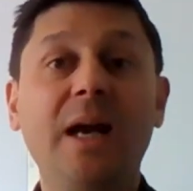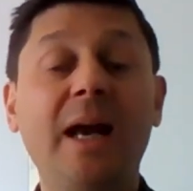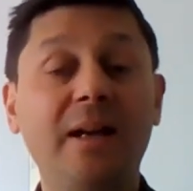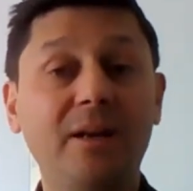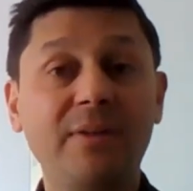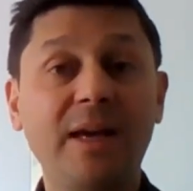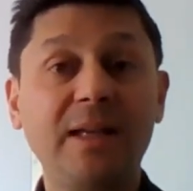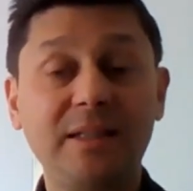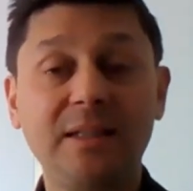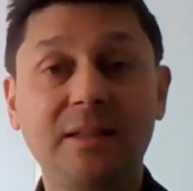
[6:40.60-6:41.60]
And I've
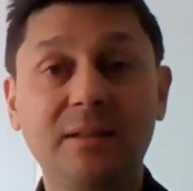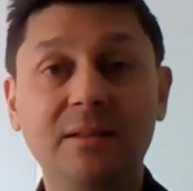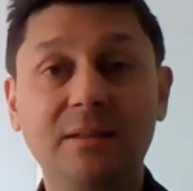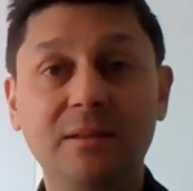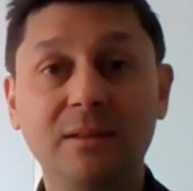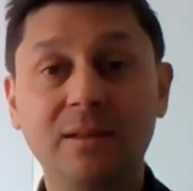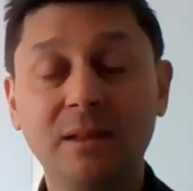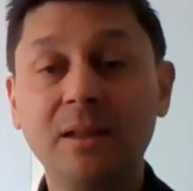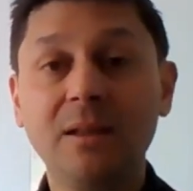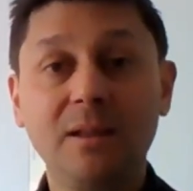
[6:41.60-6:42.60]
added in
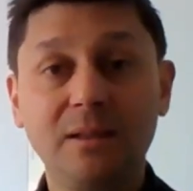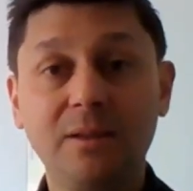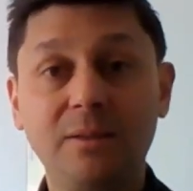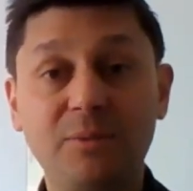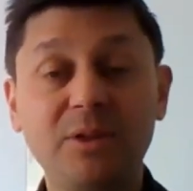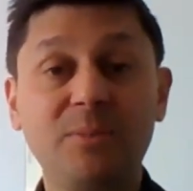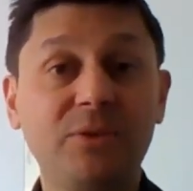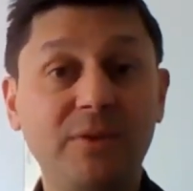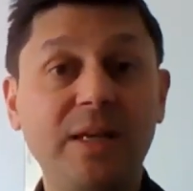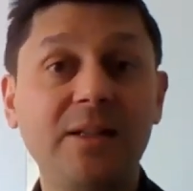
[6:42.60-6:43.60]
the
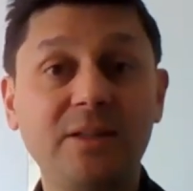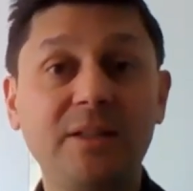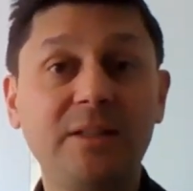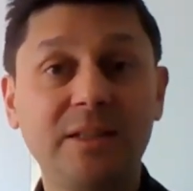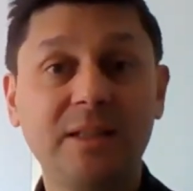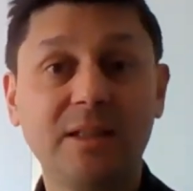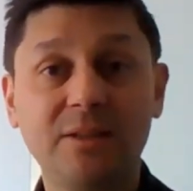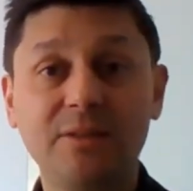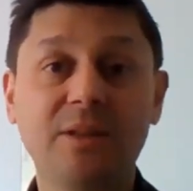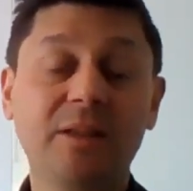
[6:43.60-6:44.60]
principles of the Alexander technique,
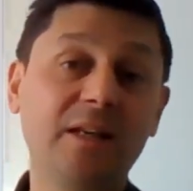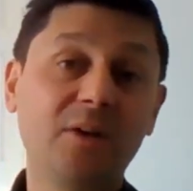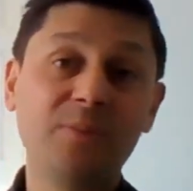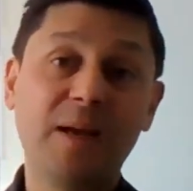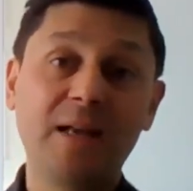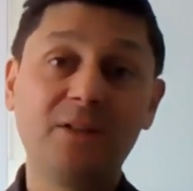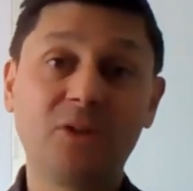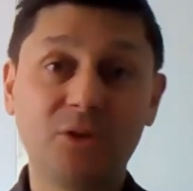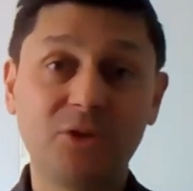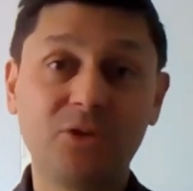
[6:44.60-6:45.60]
and that goes back to
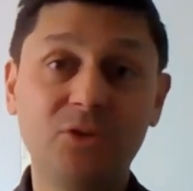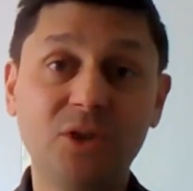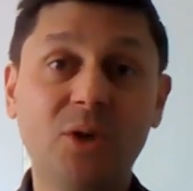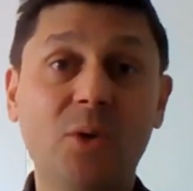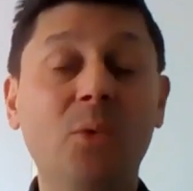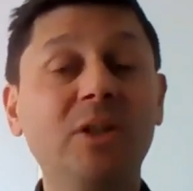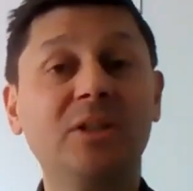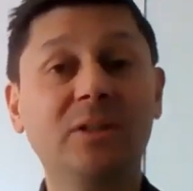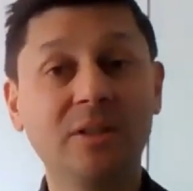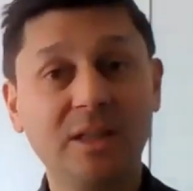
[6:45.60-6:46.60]
conscious control,
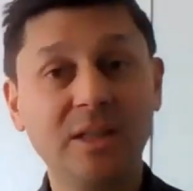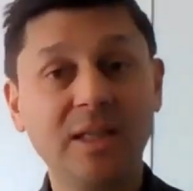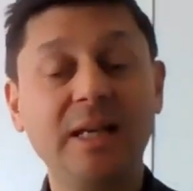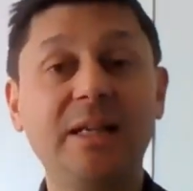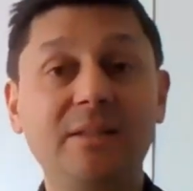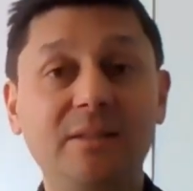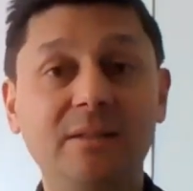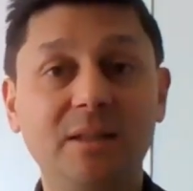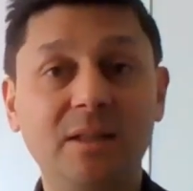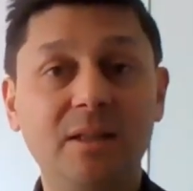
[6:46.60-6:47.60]
which is
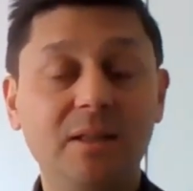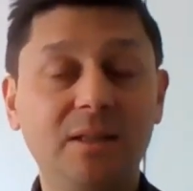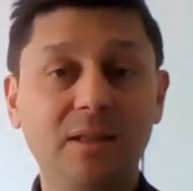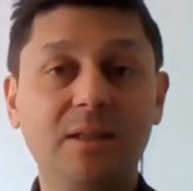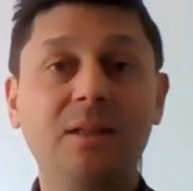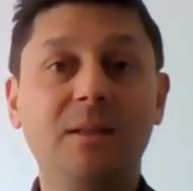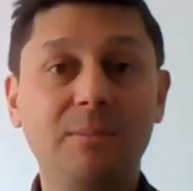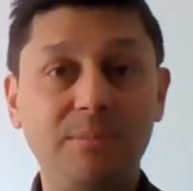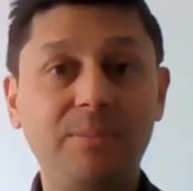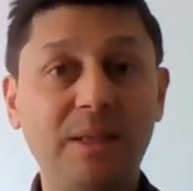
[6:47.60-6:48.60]

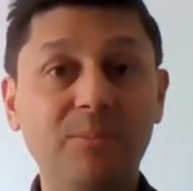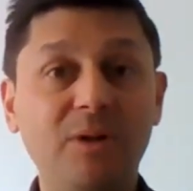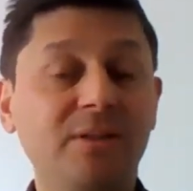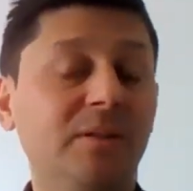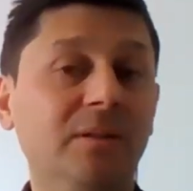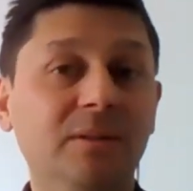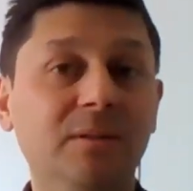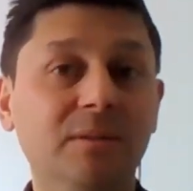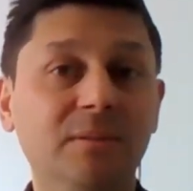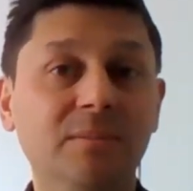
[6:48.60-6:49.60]
being present,
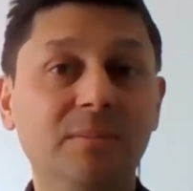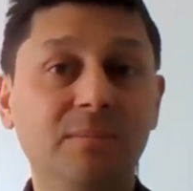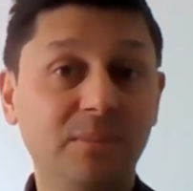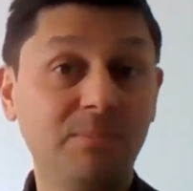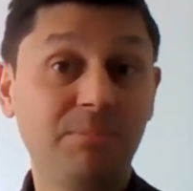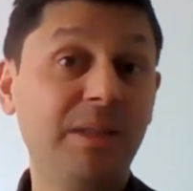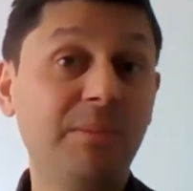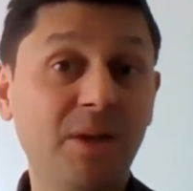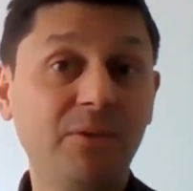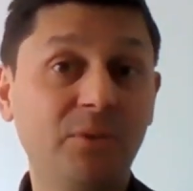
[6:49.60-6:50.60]
being
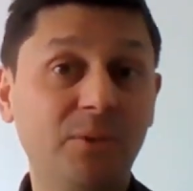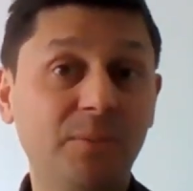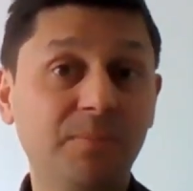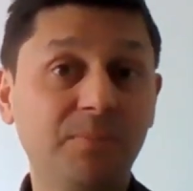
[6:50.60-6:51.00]
mindful.